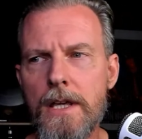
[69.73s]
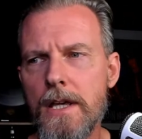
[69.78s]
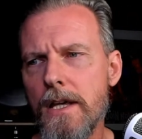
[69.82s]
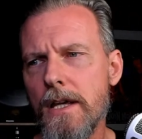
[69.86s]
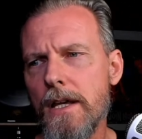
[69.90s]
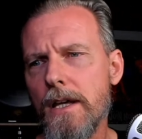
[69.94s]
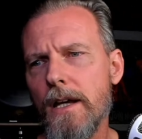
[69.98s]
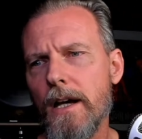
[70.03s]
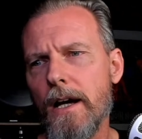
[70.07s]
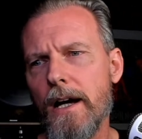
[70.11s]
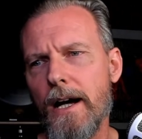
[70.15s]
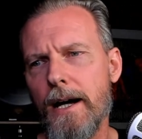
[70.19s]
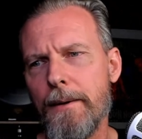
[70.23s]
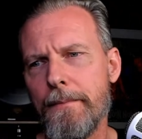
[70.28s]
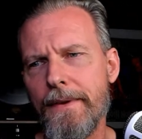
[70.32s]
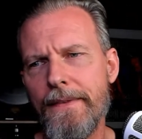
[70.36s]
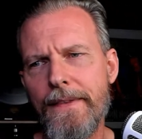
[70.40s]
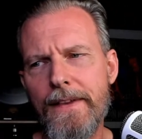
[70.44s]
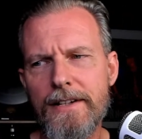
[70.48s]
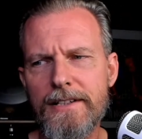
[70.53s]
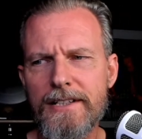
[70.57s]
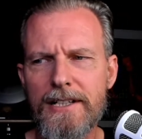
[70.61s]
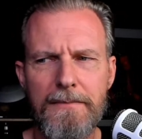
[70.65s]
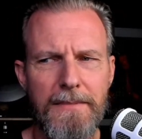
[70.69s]
And
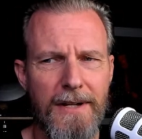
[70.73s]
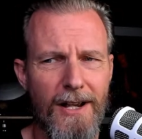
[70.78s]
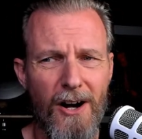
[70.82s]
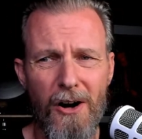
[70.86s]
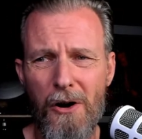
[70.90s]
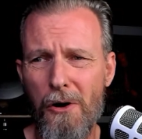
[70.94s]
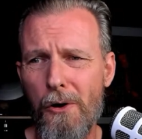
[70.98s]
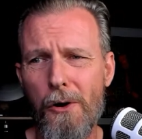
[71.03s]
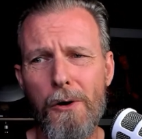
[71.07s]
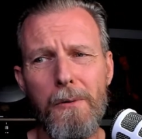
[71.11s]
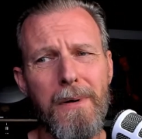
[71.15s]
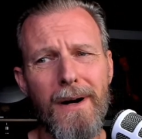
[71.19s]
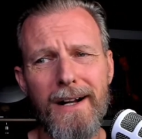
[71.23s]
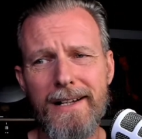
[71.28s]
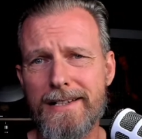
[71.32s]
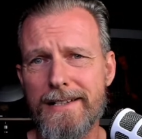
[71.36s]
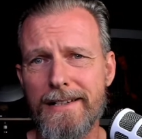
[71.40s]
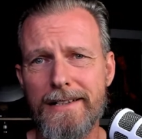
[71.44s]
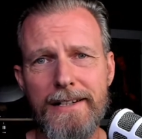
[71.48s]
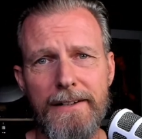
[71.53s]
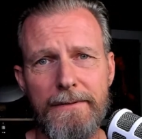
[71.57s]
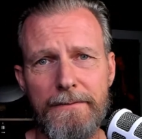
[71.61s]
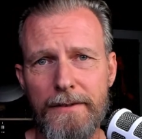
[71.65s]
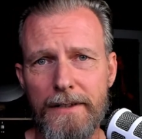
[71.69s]
there's going to be a whole bunch
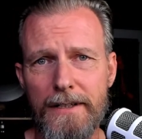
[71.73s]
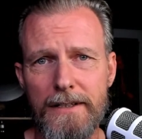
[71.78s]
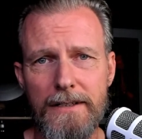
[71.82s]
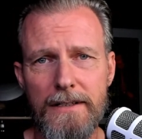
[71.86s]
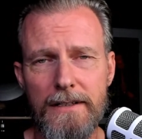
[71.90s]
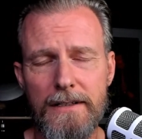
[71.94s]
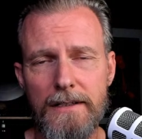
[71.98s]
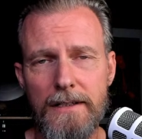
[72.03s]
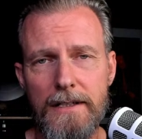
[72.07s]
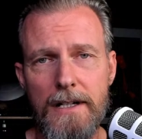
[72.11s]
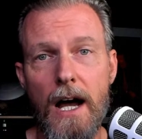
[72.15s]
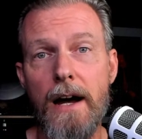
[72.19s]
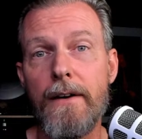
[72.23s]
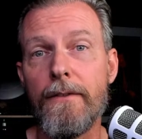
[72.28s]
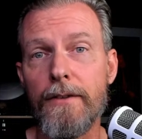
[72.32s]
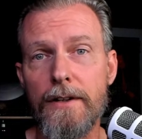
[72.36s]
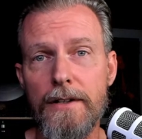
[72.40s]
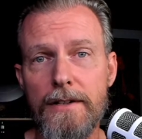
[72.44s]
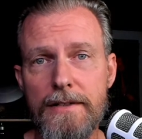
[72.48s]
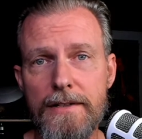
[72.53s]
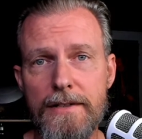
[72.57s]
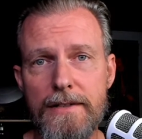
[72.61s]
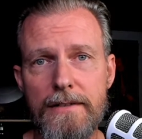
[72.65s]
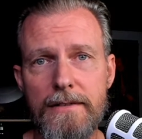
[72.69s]
of different
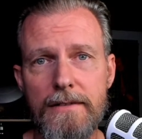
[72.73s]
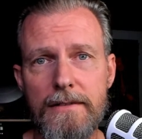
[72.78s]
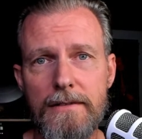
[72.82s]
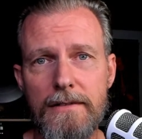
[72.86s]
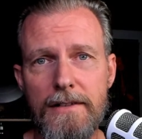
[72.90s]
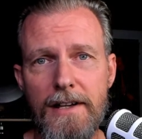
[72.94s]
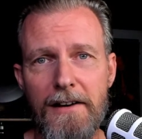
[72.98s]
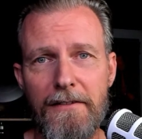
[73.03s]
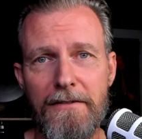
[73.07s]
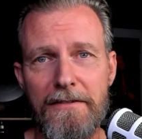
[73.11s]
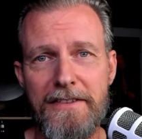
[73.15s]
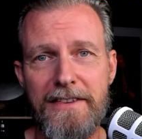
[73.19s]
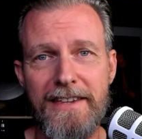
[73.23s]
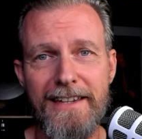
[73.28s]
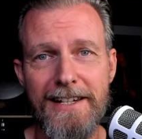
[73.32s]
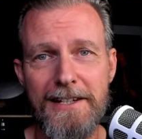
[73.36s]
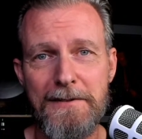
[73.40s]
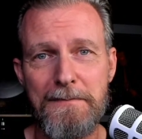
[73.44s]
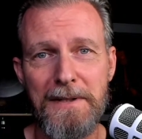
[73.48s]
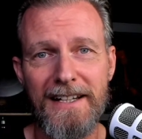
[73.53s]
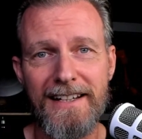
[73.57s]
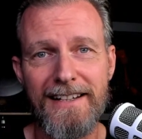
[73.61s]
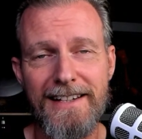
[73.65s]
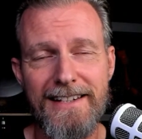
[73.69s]
covers of this
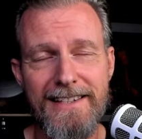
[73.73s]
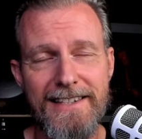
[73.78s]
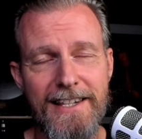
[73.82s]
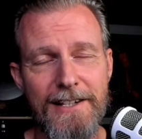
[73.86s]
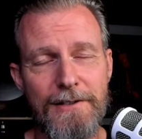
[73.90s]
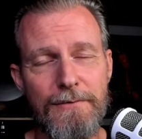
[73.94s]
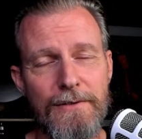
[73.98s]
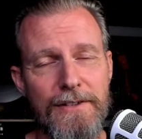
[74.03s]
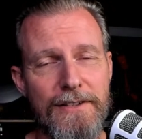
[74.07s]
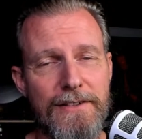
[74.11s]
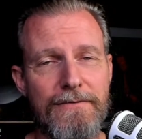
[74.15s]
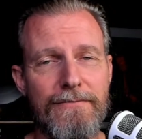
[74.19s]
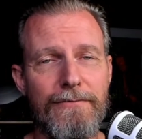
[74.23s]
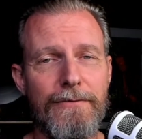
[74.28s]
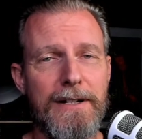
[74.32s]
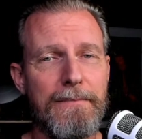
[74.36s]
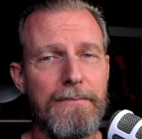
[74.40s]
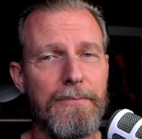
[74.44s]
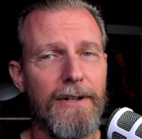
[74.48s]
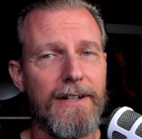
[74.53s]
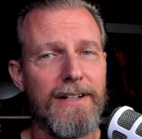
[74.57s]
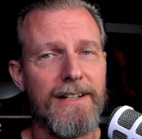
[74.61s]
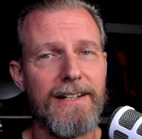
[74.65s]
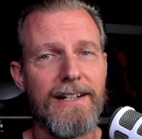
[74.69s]
because this was
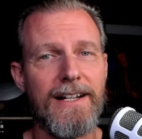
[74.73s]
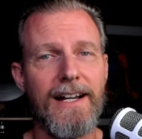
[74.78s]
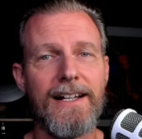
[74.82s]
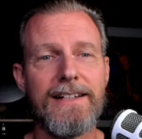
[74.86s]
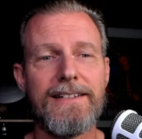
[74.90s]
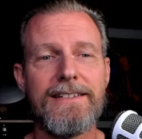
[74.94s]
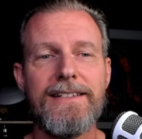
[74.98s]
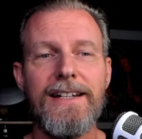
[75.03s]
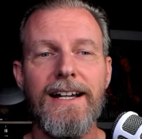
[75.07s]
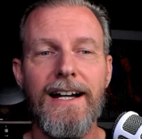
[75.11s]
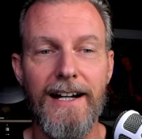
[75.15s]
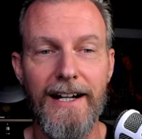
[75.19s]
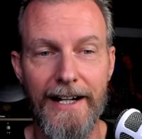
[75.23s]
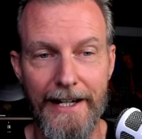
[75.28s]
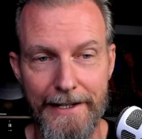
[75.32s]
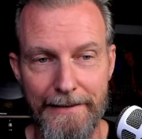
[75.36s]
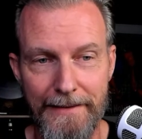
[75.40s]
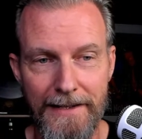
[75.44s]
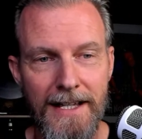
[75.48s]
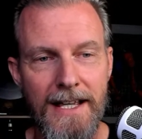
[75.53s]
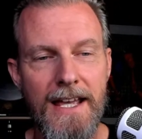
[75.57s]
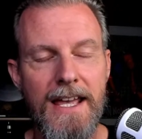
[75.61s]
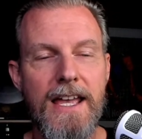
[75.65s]
reprinted a ton.